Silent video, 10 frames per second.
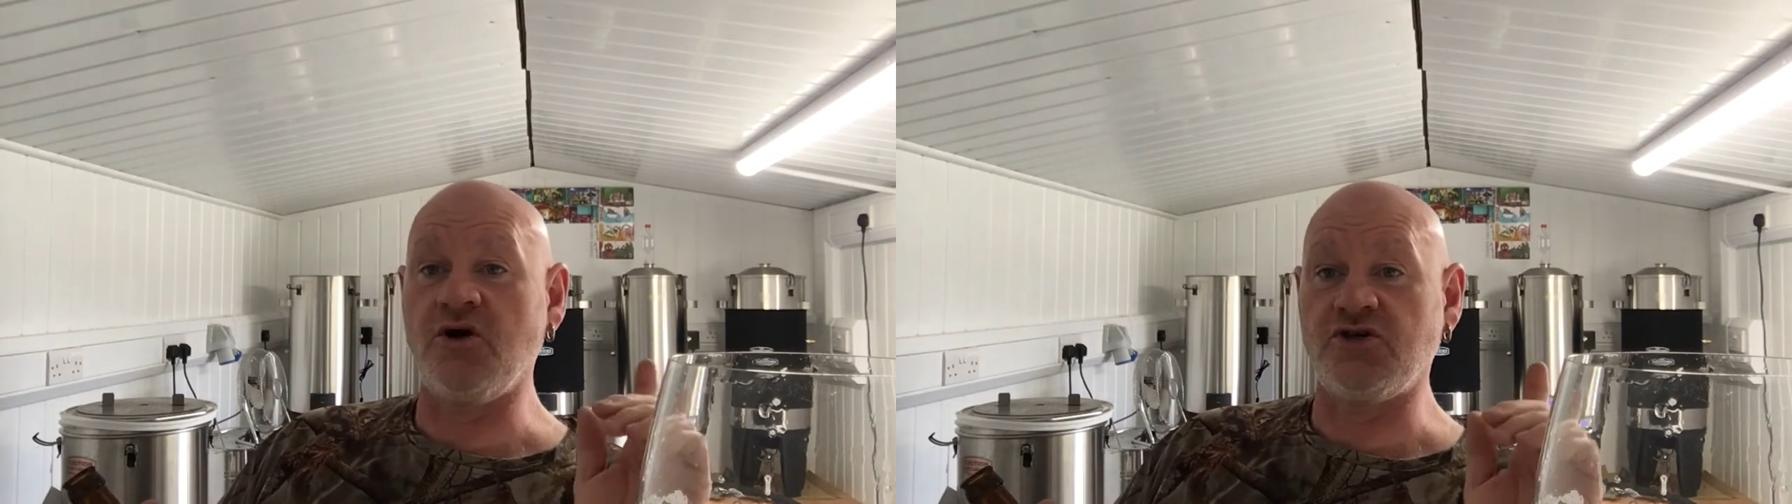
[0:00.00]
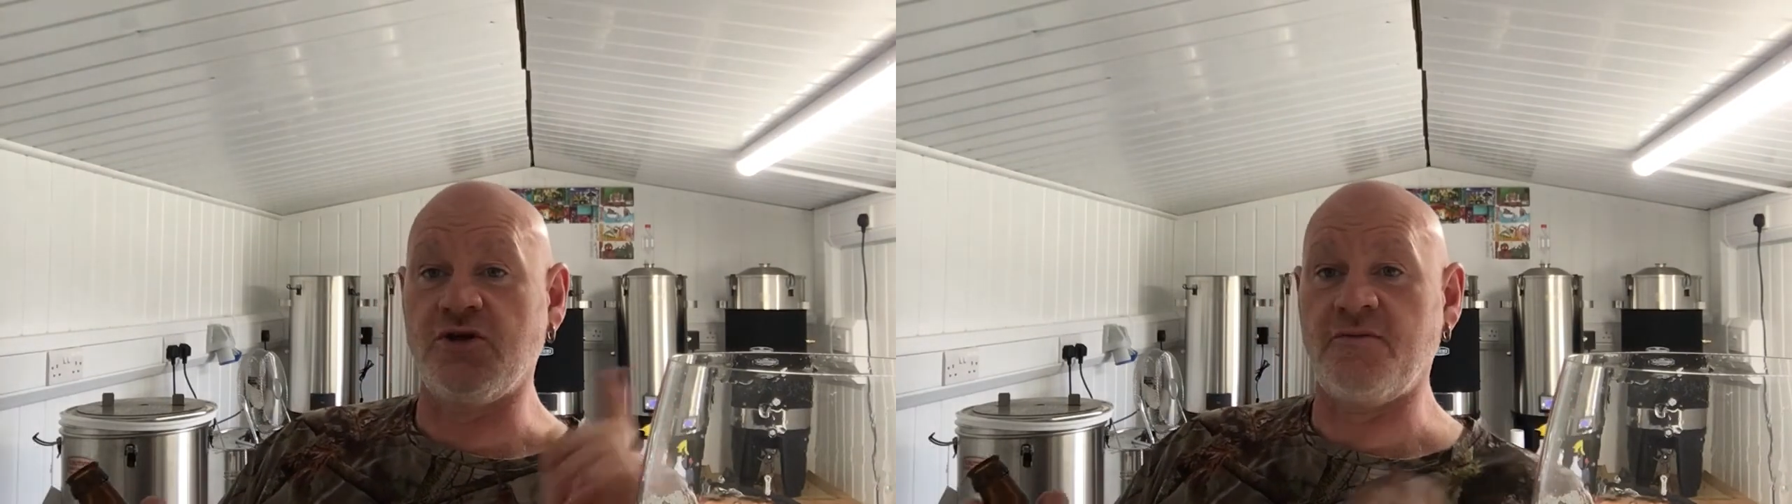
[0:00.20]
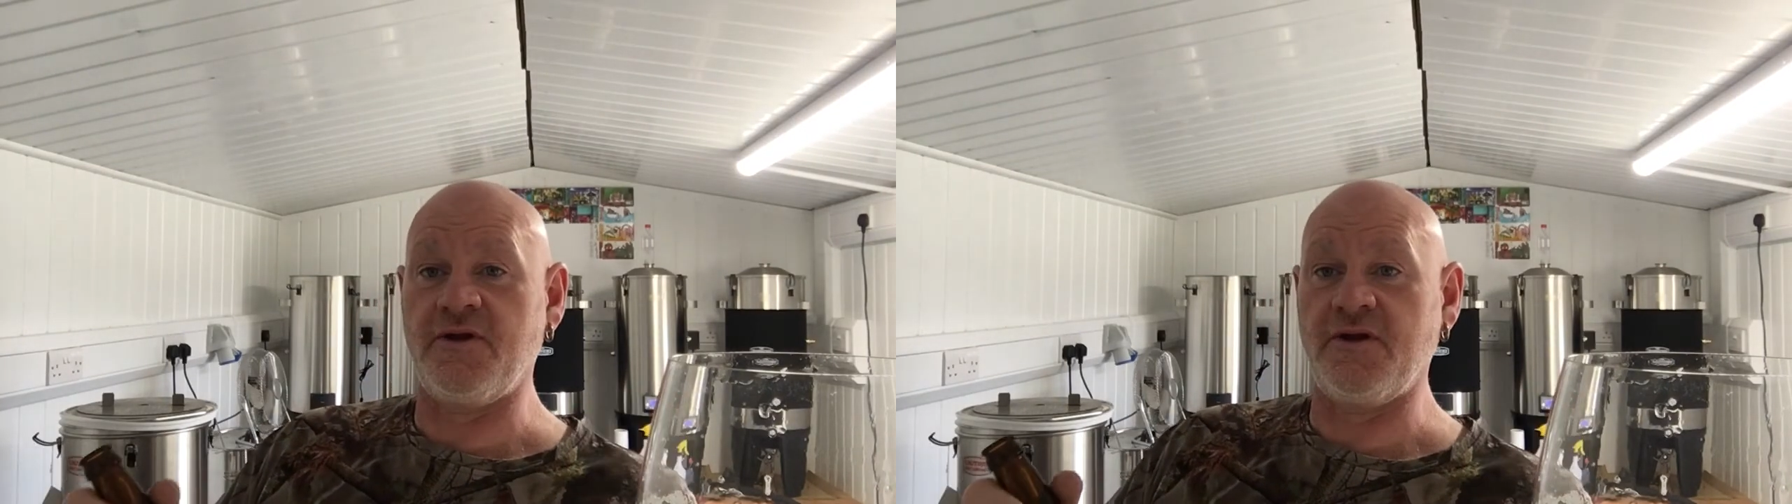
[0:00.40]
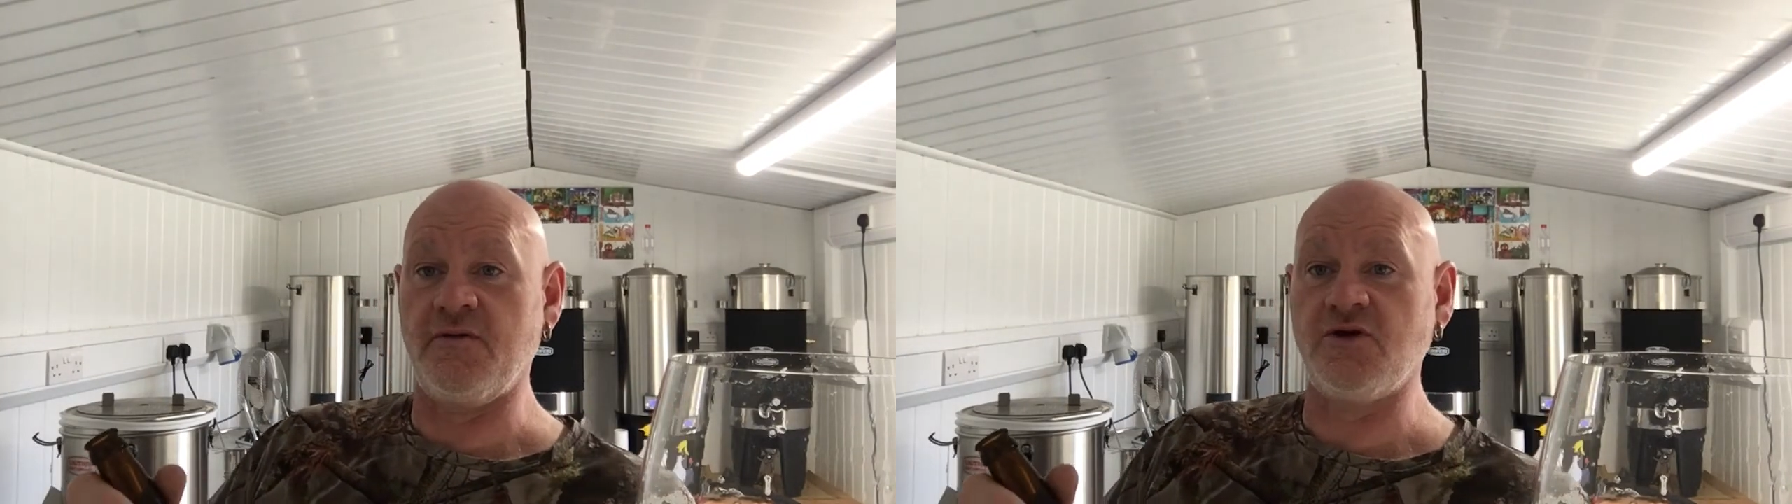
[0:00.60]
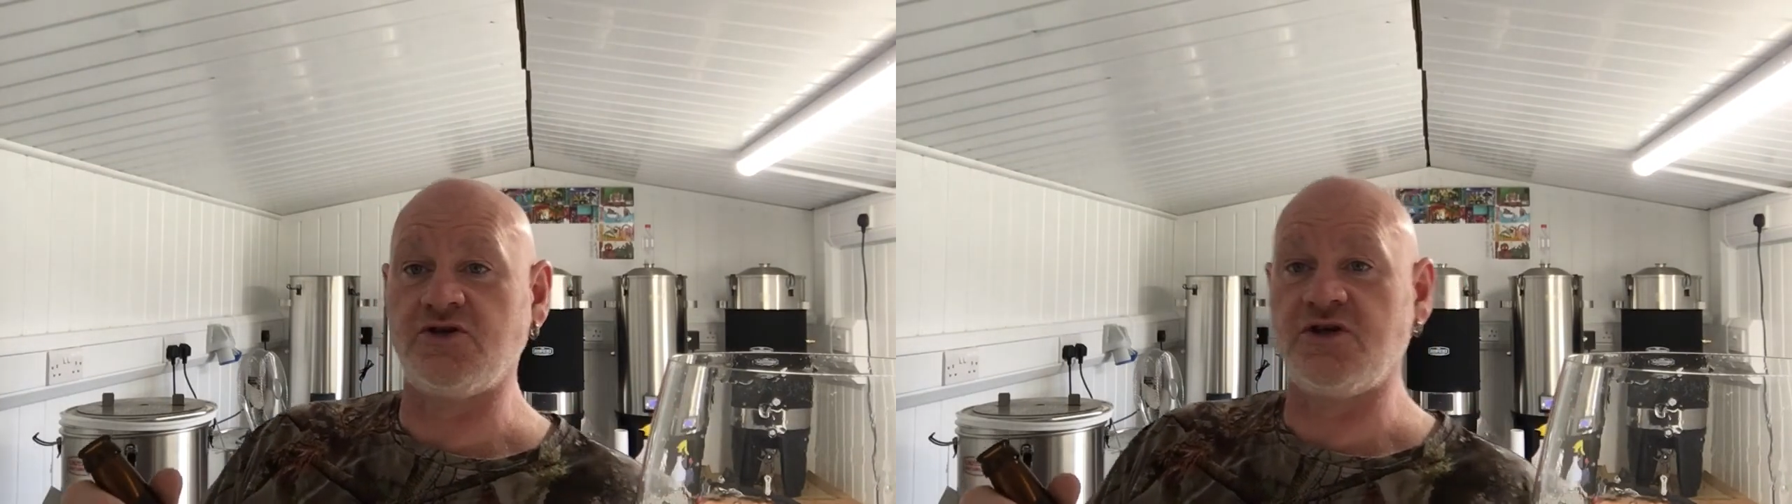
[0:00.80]
I should have bloody
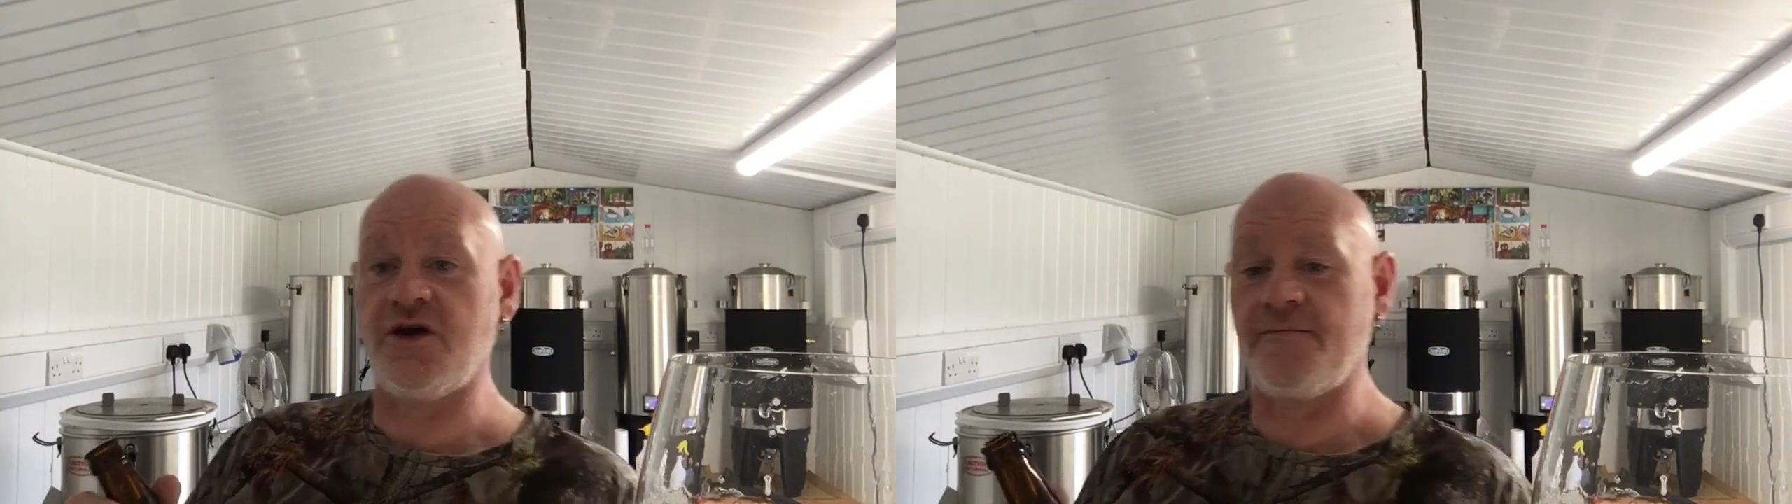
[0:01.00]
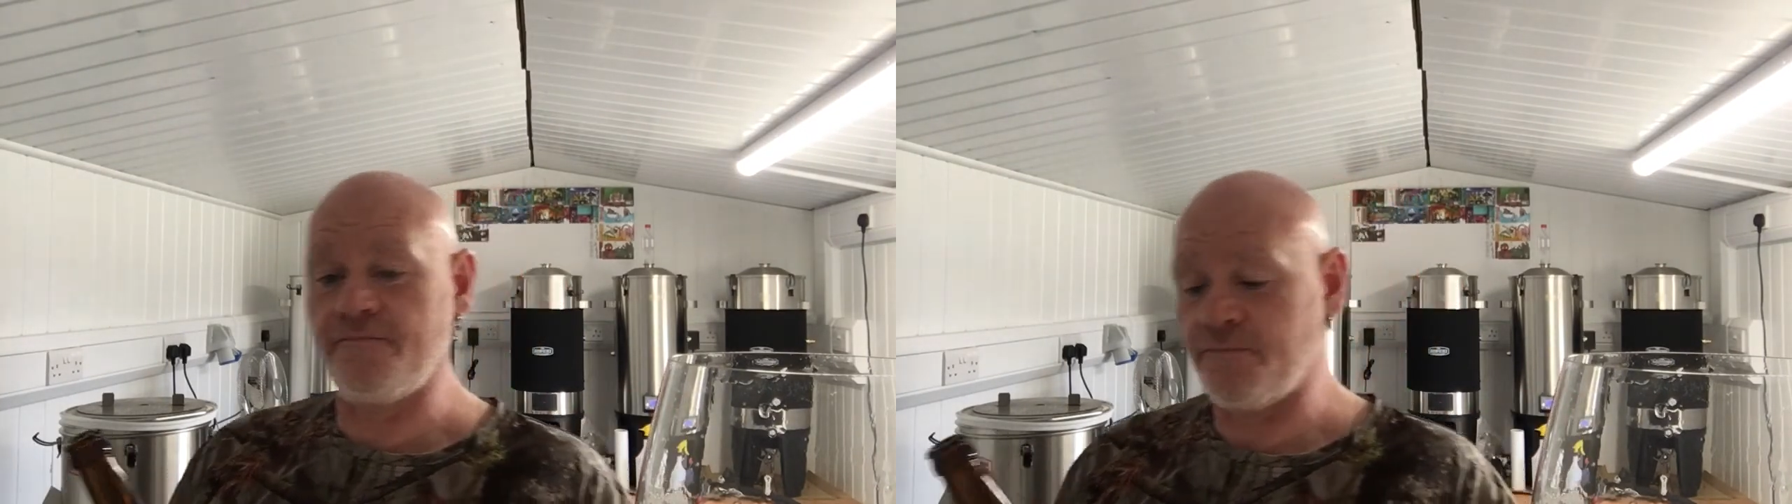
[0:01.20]
watched it.